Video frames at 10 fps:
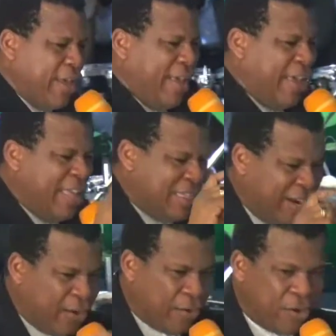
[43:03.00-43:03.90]
in
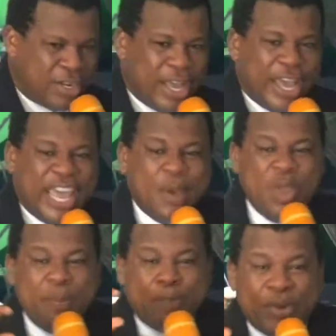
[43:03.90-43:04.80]
the Lord. He will
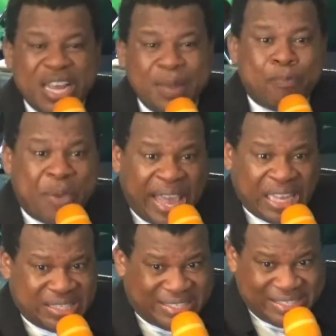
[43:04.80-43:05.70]
bring
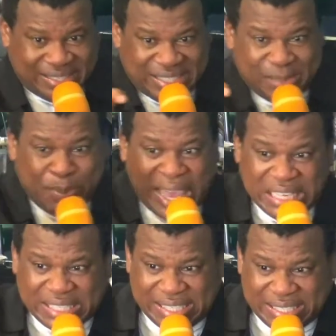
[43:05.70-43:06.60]

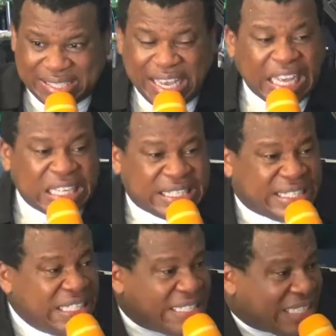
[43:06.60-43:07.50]
Benzes,
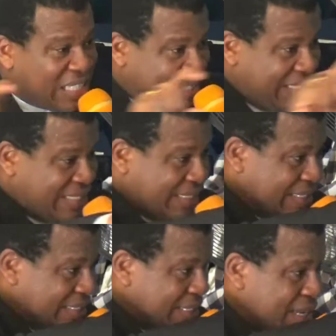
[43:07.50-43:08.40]

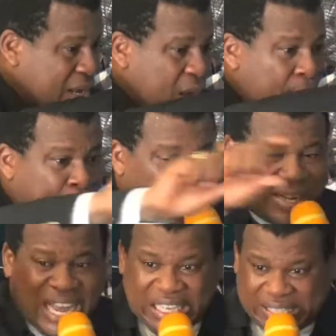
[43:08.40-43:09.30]
sisters,
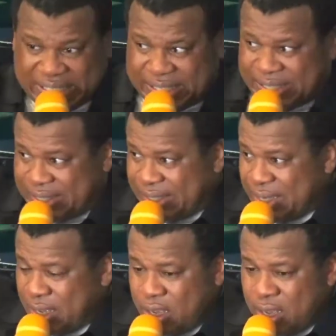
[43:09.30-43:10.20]
brothers
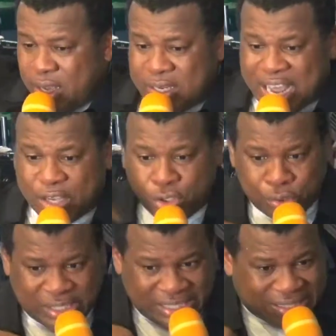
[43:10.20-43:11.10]

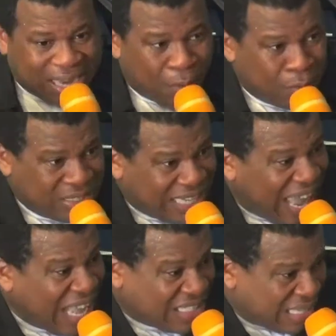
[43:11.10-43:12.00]
that will
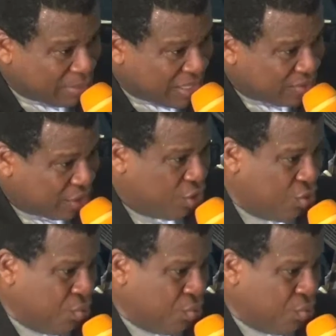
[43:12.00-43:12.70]
delight themselves in you.